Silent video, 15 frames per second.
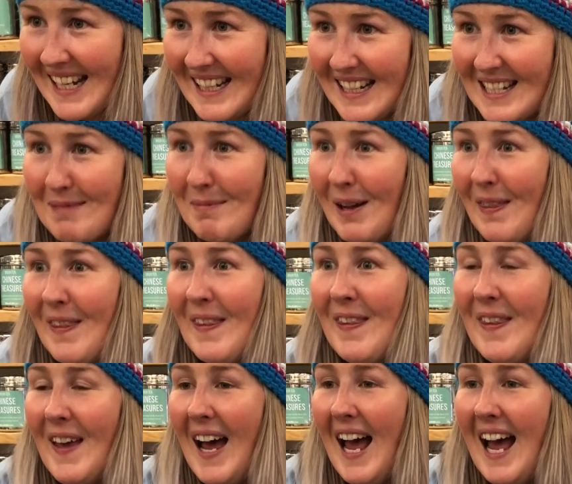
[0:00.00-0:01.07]
this month,
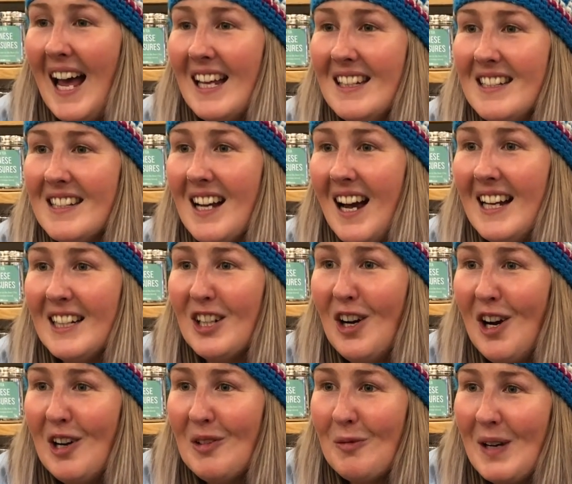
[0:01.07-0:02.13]
and I
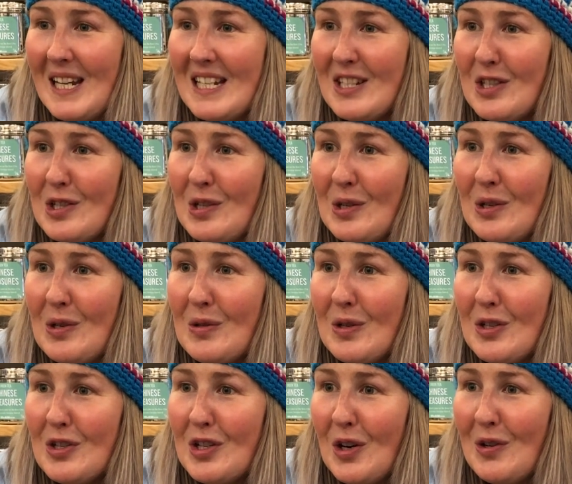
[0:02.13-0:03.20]
can't wait to
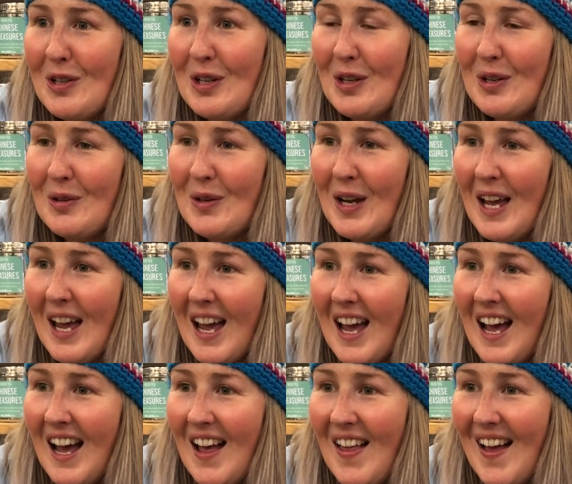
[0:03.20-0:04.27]
show you
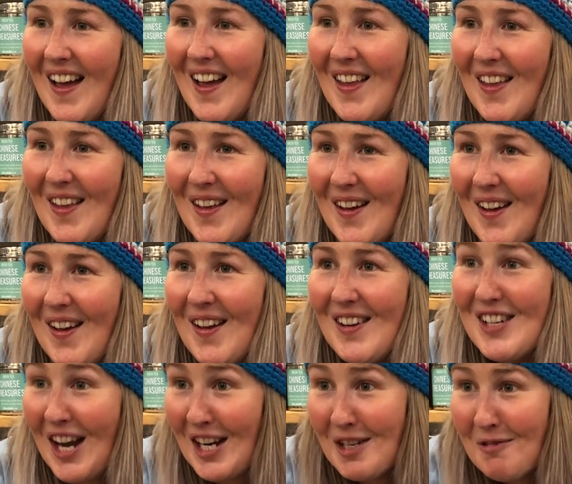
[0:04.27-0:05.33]

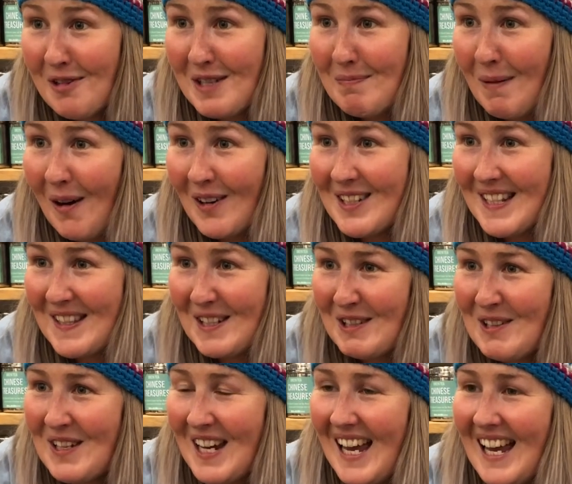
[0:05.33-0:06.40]
January's box in the new
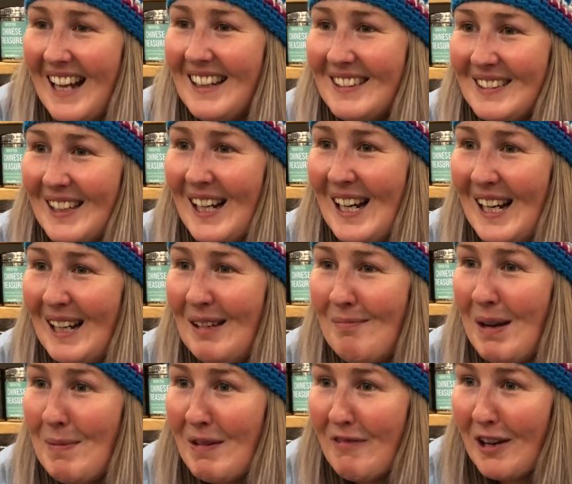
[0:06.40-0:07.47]
year.
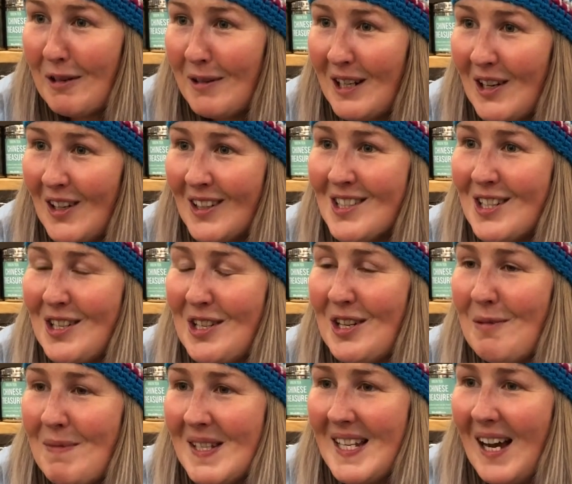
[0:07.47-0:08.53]
Maybe follow along so you don't
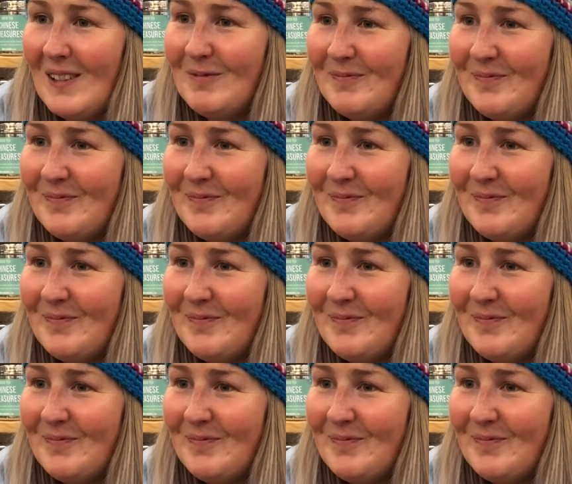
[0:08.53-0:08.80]
miss out.